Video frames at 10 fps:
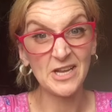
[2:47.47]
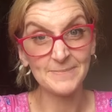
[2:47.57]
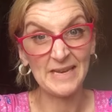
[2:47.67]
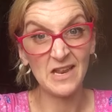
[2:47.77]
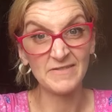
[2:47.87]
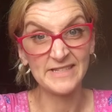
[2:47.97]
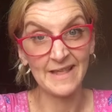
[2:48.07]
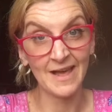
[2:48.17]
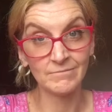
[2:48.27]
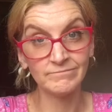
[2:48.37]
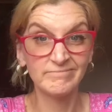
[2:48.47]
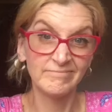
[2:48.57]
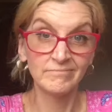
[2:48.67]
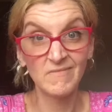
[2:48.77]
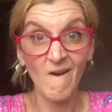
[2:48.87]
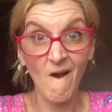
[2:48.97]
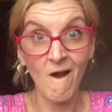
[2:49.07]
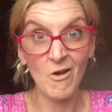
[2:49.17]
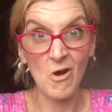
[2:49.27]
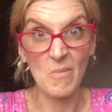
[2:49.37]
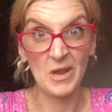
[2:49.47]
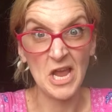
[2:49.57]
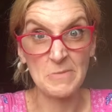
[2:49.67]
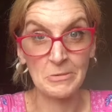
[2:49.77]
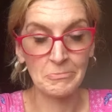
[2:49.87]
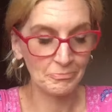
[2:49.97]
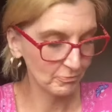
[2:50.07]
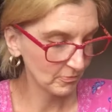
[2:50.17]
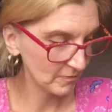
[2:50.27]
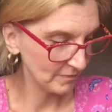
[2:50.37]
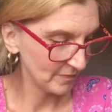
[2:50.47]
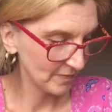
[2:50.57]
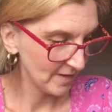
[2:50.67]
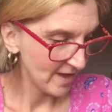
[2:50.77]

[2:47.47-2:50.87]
husband loves that. I can't blame him.